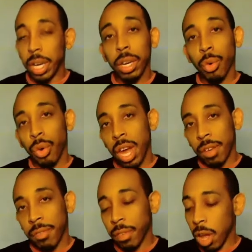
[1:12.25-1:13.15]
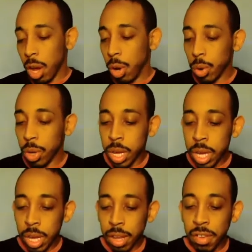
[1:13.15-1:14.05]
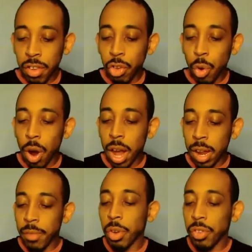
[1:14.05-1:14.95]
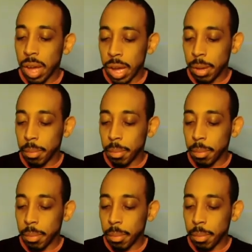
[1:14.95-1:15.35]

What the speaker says: creative flow. It says you are ahead of your time,